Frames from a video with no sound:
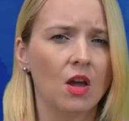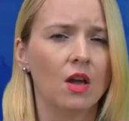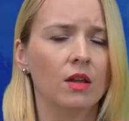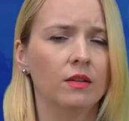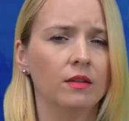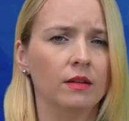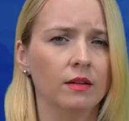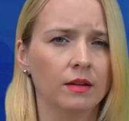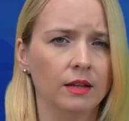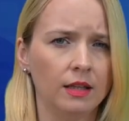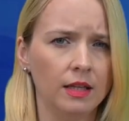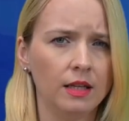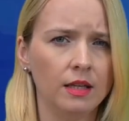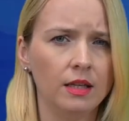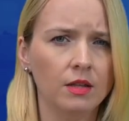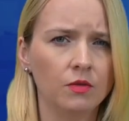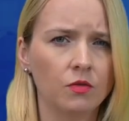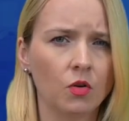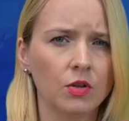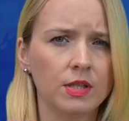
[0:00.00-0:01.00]
The
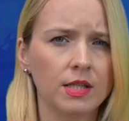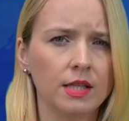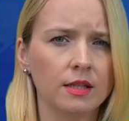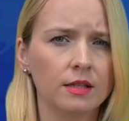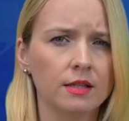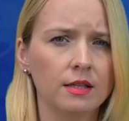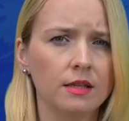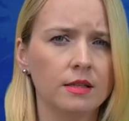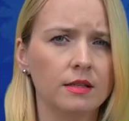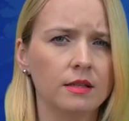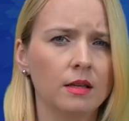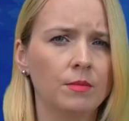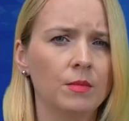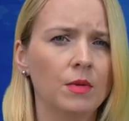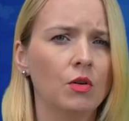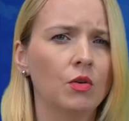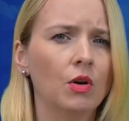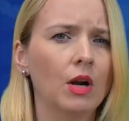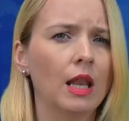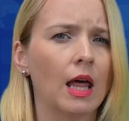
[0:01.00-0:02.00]
e-invoicing system
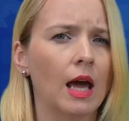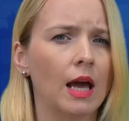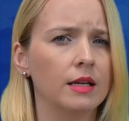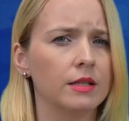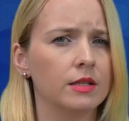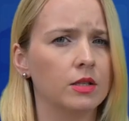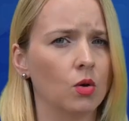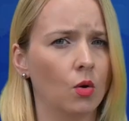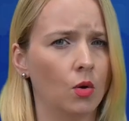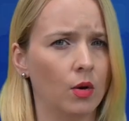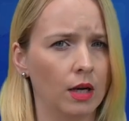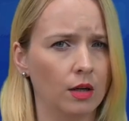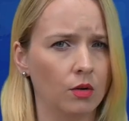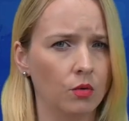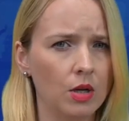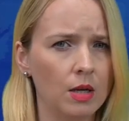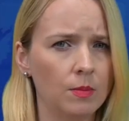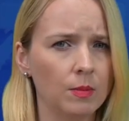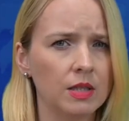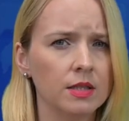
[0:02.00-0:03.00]
relies on
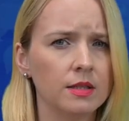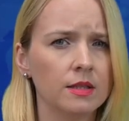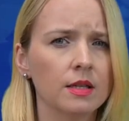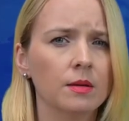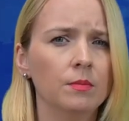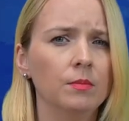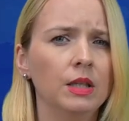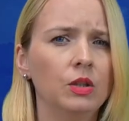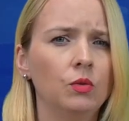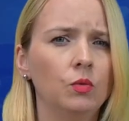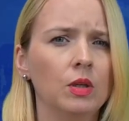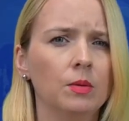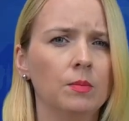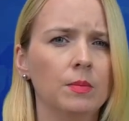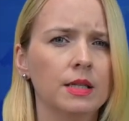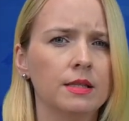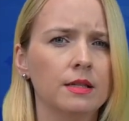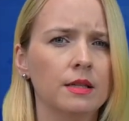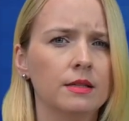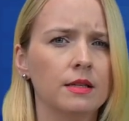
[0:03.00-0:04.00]
agreements between
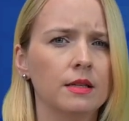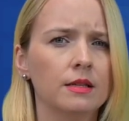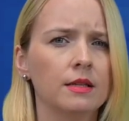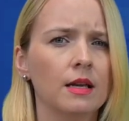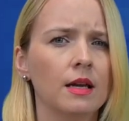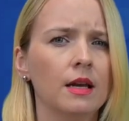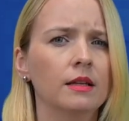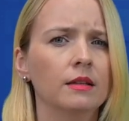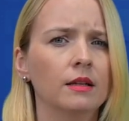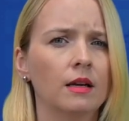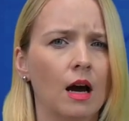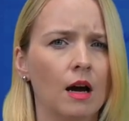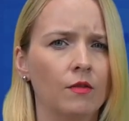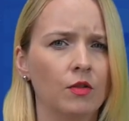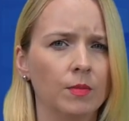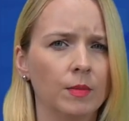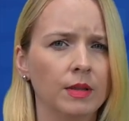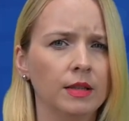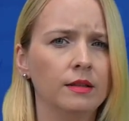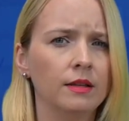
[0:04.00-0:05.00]
businesses and
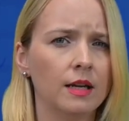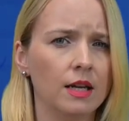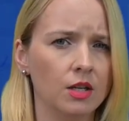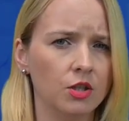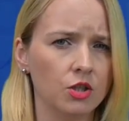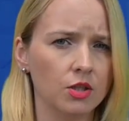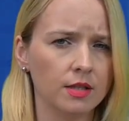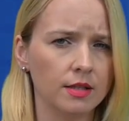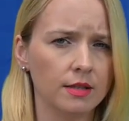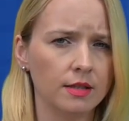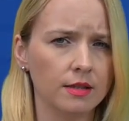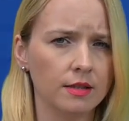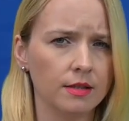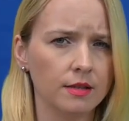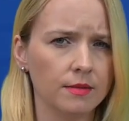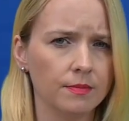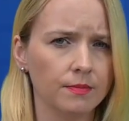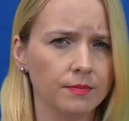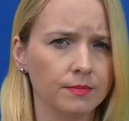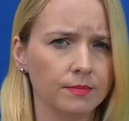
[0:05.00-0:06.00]
government agencies.